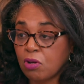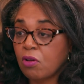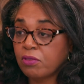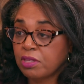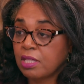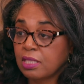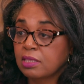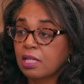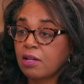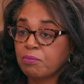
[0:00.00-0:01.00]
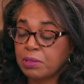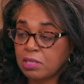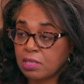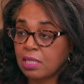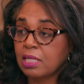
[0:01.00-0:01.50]
all the things that have been
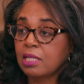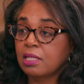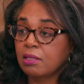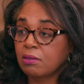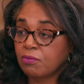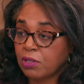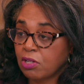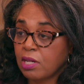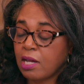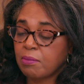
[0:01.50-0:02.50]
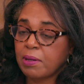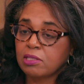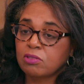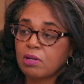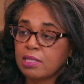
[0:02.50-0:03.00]
studied and figured out
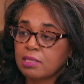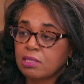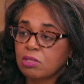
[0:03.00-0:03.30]
about psoriasis.